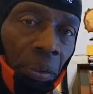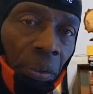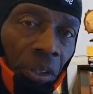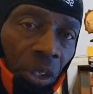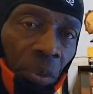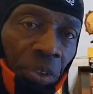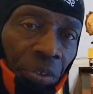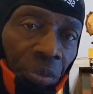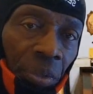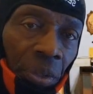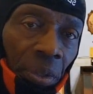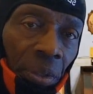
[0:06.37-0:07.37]
there
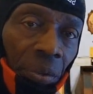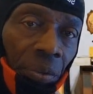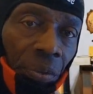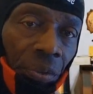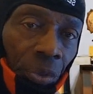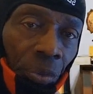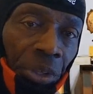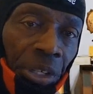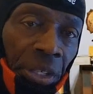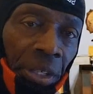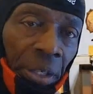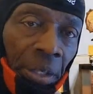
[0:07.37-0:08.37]
is
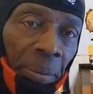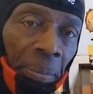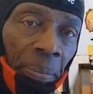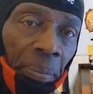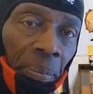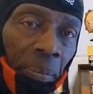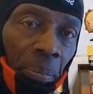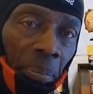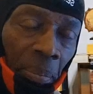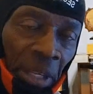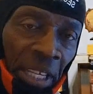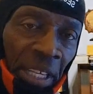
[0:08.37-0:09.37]
three
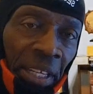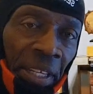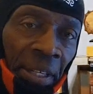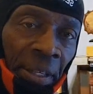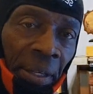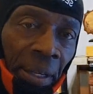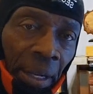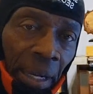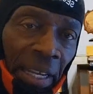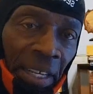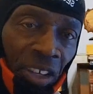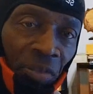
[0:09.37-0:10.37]
main
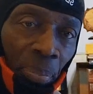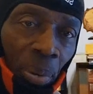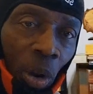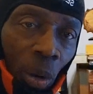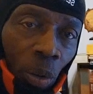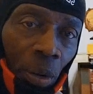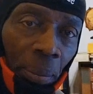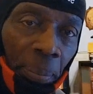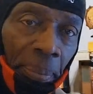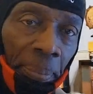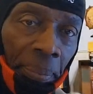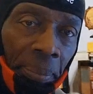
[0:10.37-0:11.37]
kind of power
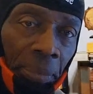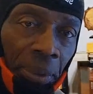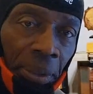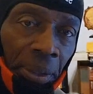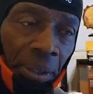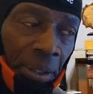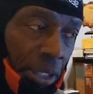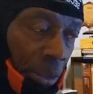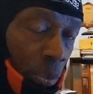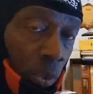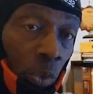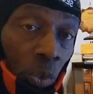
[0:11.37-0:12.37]
that
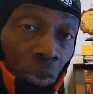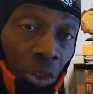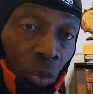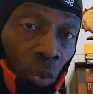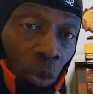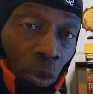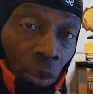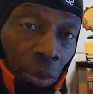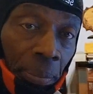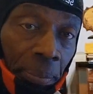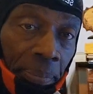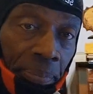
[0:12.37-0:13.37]
rule this world.
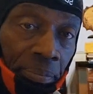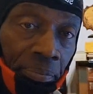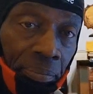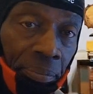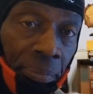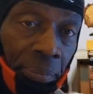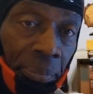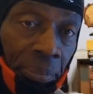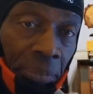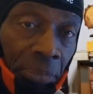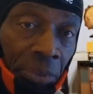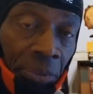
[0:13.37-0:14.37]

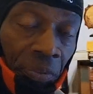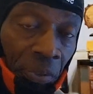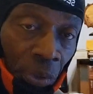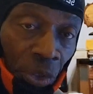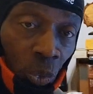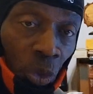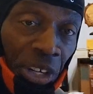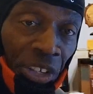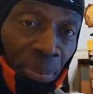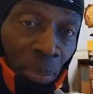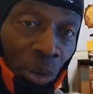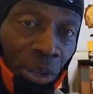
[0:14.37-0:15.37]
First one
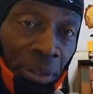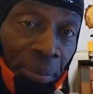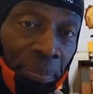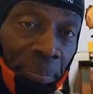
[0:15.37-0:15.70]
is money,